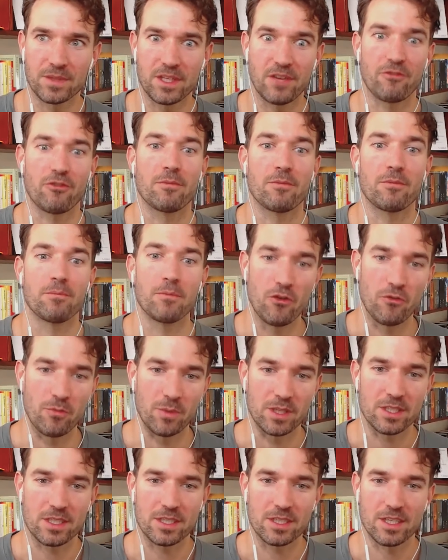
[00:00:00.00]
different
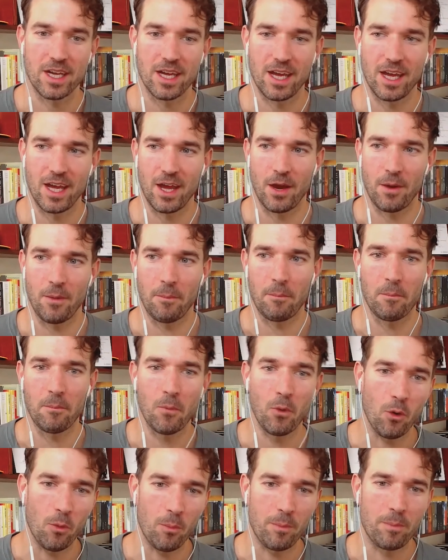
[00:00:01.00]
movements,
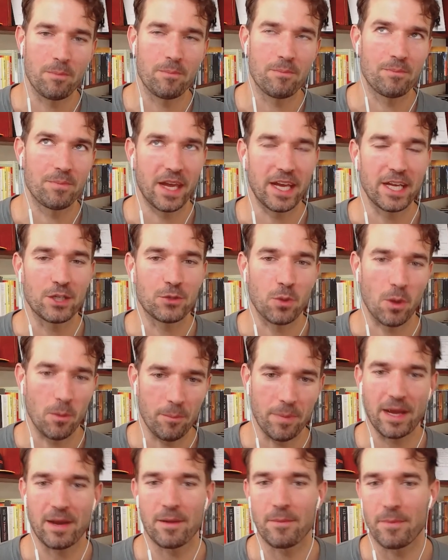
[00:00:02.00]
each
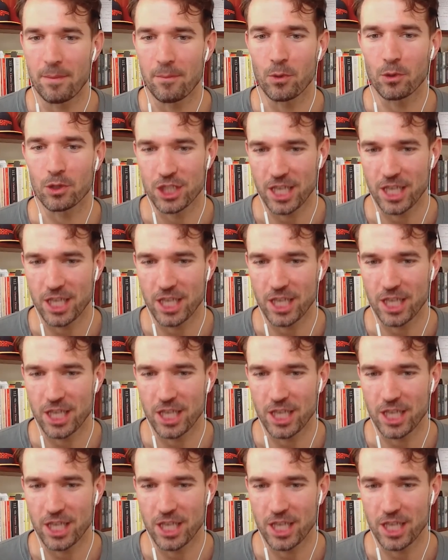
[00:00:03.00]
one being a bit more